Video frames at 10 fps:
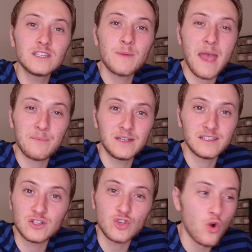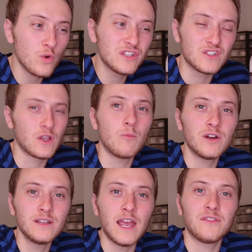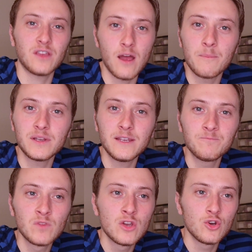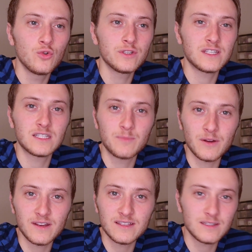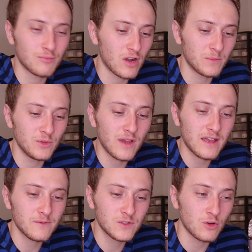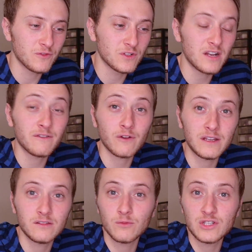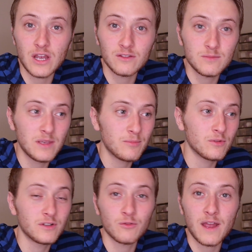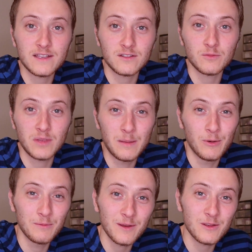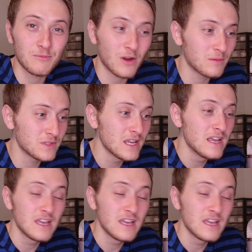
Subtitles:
ends up happening is there's always someone at the company who has experienced the problem you have. So if you're not afraid to reach out to people and harass other people about your problems,